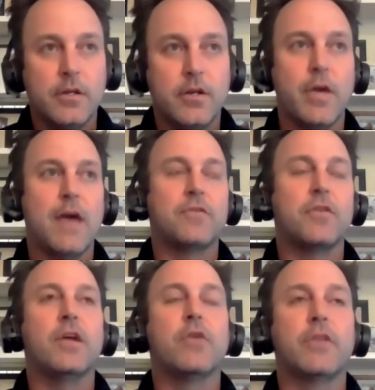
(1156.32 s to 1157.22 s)
we have to
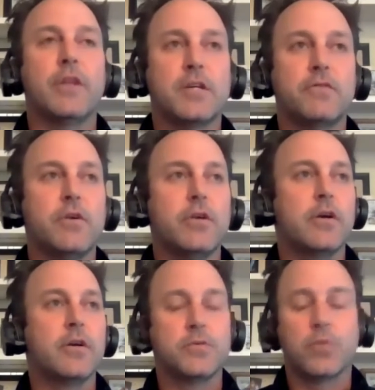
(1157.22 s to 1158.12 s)
think over the next few
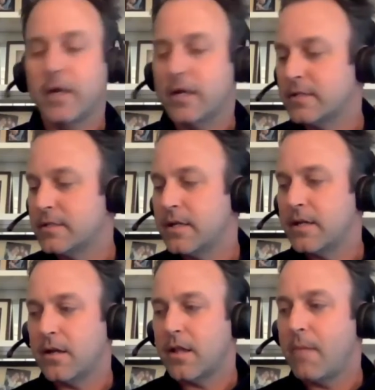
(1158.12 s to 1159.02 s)
years, we're going to
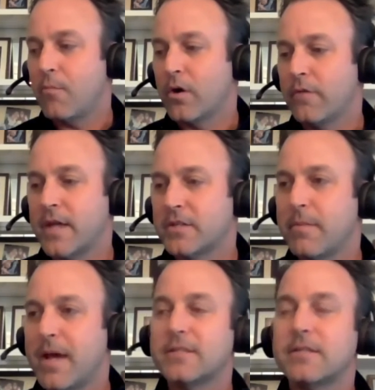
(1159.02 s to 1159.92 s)
see a lot more of that
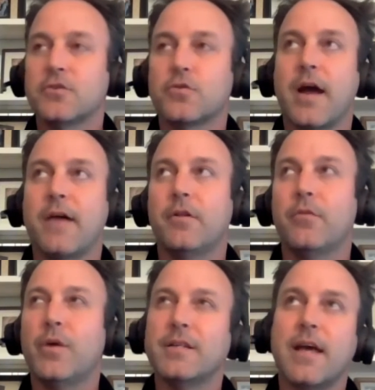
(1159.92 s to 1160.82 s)
domestic travel.
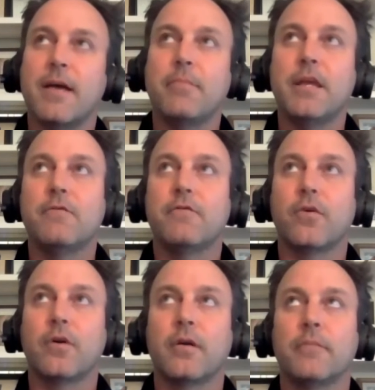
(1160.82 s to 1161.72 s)
And what does that mean
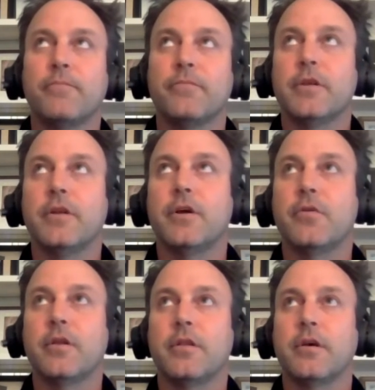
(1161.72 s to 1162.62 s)
for,
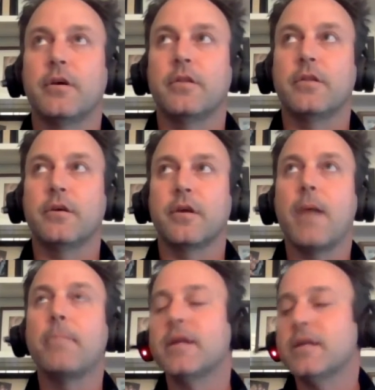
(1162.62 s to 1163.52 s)
the
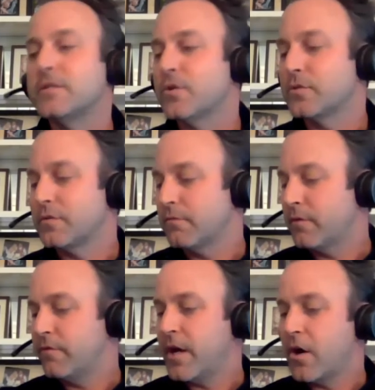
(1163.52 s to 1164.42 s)
companies, so
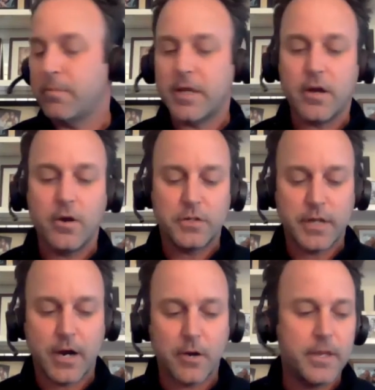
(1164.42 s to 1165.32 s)
the VRBOs
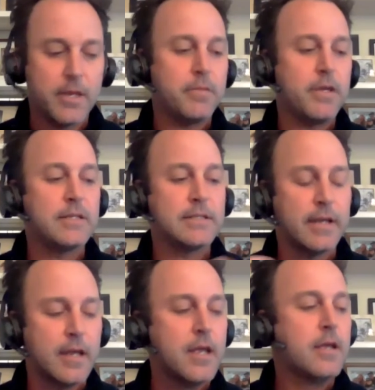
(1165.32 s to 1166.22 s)
and the Airbnbs,
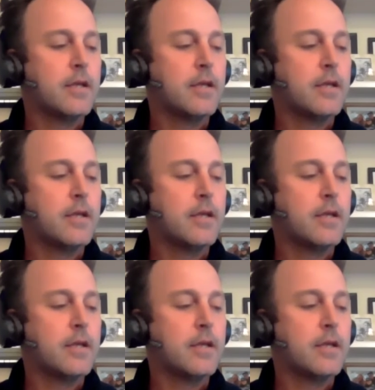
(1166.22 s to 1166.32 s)
like